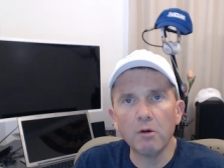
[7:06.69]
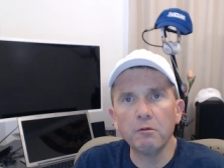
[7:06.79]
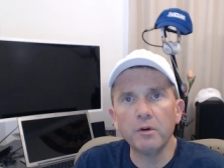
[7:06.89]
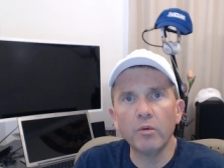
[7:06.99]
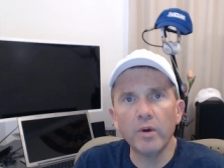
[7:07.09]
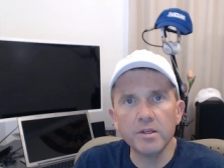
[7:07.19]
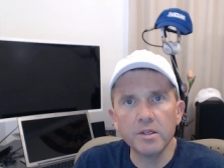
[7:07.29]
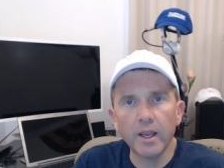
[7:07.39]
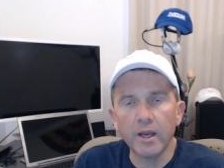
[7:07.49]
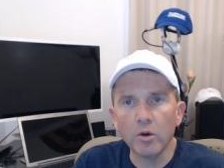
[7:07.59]
fundraising
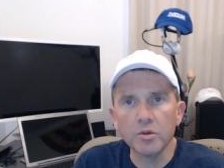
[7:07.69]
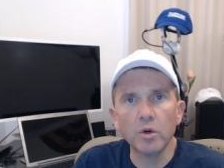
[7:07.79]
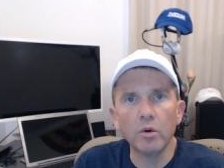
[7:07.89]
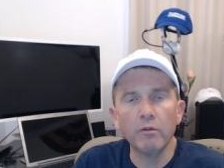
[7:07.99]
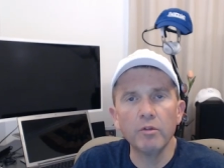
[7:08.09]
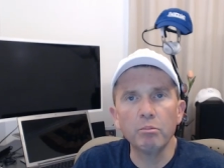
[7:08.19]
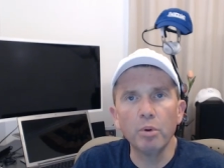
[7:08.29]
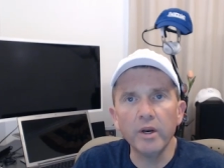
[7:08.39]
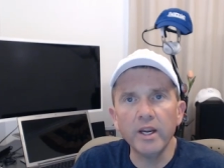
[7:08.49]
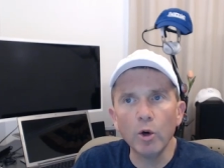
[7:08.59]
and also of the
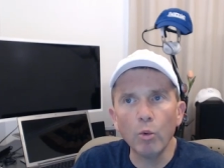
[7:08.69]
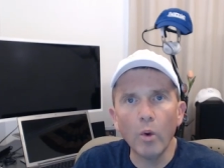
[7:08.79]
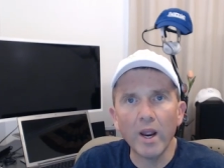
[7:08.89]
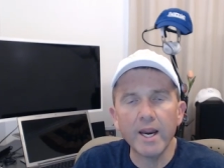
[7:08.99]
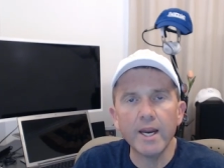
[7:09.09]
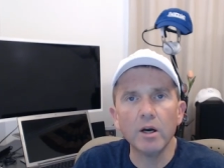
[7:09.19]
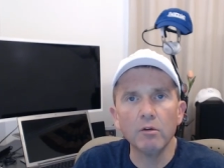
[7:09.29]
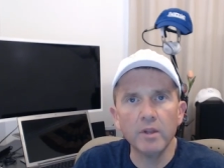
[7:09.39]
putting away of the